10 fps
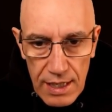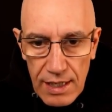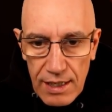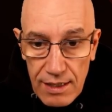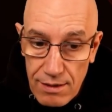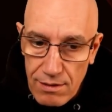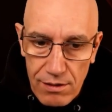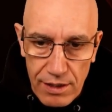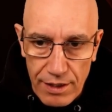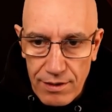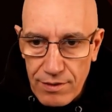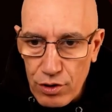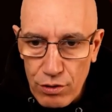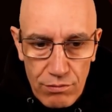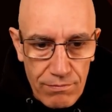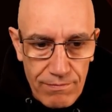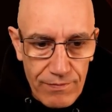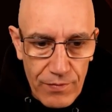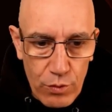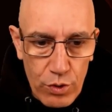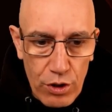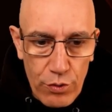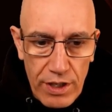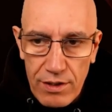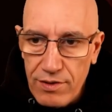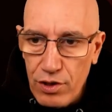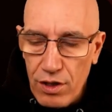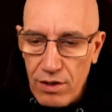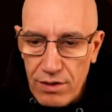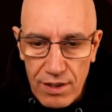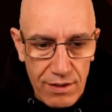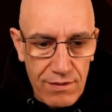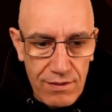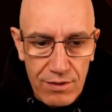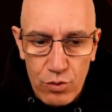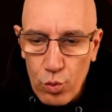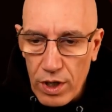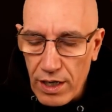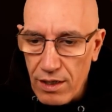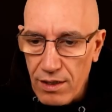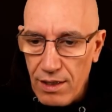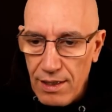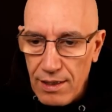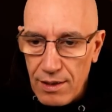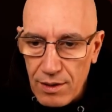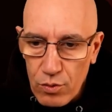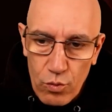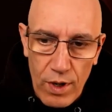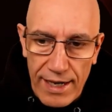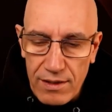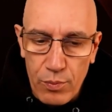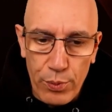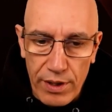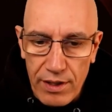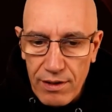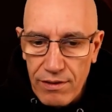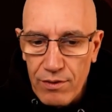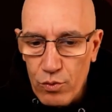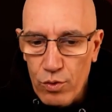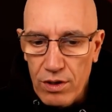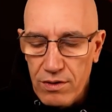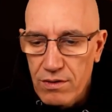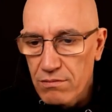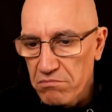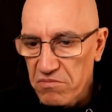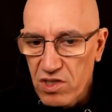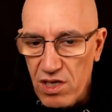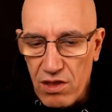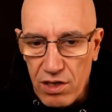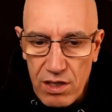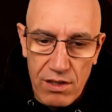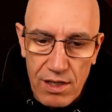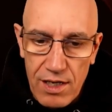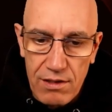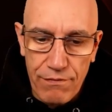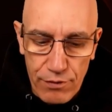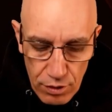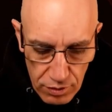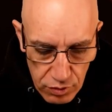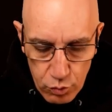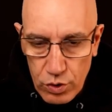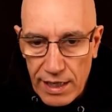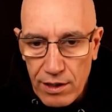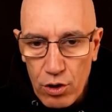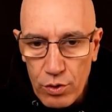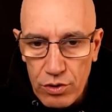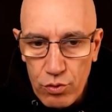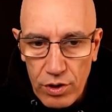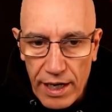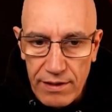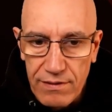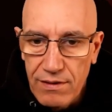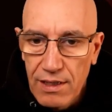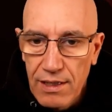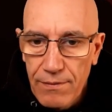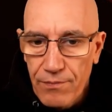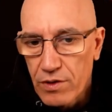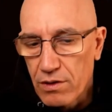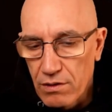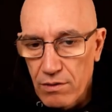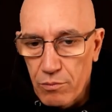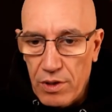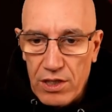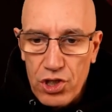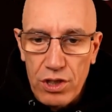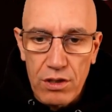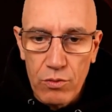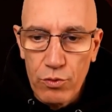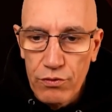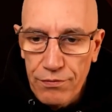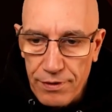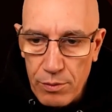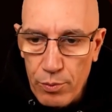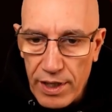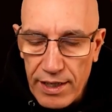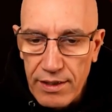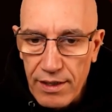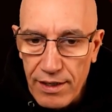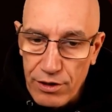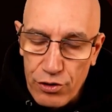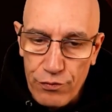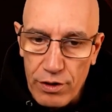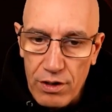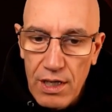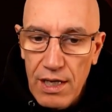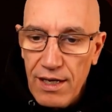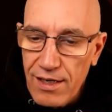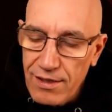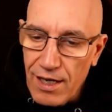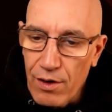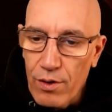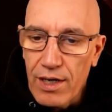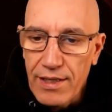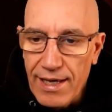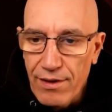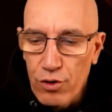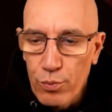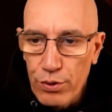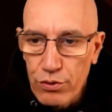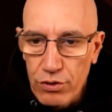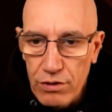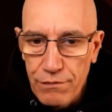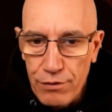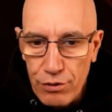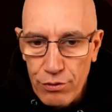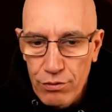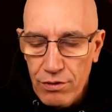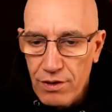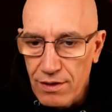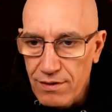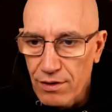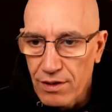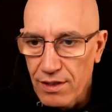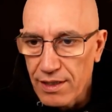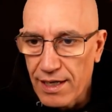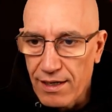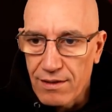Okay, so we already saw that the way white played was c3. And of course, we are going to get the magical move from black, h4. And now another opportunity for you. It's again